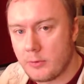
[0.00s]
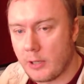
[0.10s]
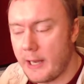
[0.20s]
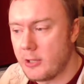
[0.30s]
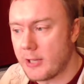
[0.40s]

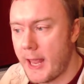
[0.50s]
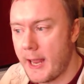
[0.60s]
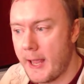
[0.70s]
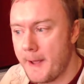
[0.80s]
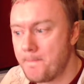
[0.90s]
clean slate
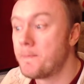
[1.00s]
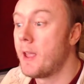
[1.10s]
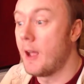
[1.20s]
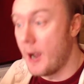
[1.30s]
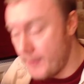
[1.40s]
it,
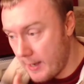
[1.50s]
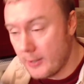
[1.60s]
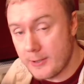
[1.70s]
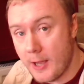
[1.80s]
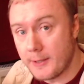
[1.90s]
and then let's
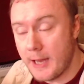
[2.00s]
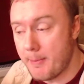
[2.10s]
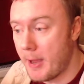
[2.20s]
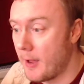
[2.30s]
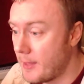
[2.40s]
start to get
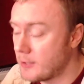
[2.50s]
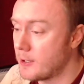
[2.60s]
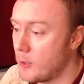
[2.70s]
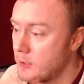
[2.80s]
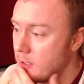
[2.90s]
better. That's the
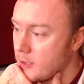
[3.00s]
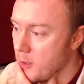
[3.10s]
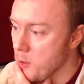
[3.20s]
logic. So